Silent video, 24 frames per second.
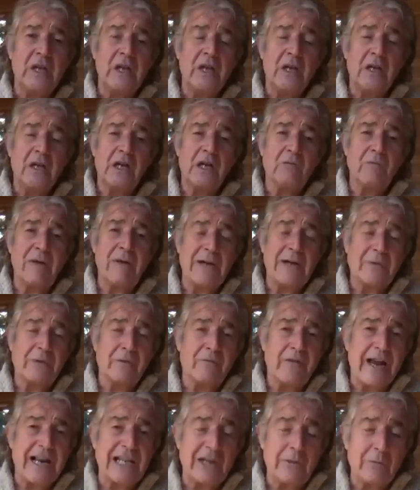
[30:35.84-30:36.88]
around the
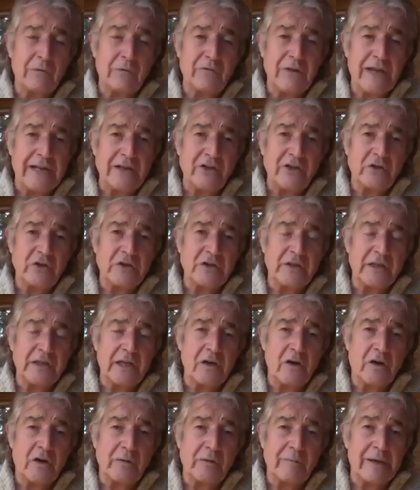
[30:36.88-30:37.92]
value of nature to the
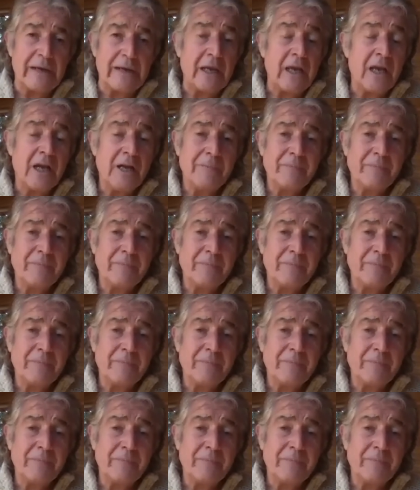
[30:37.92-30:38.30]
economy.